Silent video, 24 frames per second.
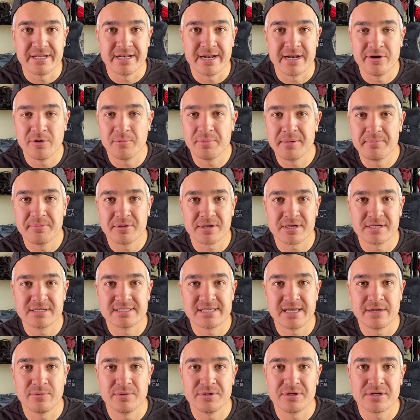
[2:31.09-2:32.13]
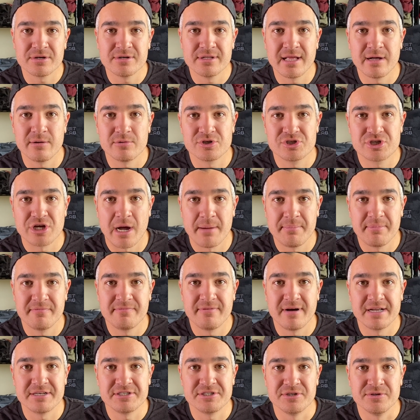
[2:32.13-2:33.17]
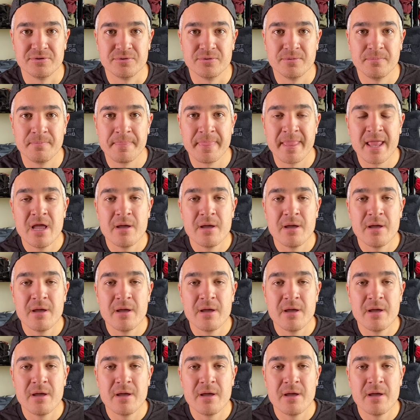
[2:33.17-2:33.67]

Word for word: And I know people are going to say, well, you can do that with Shopify too,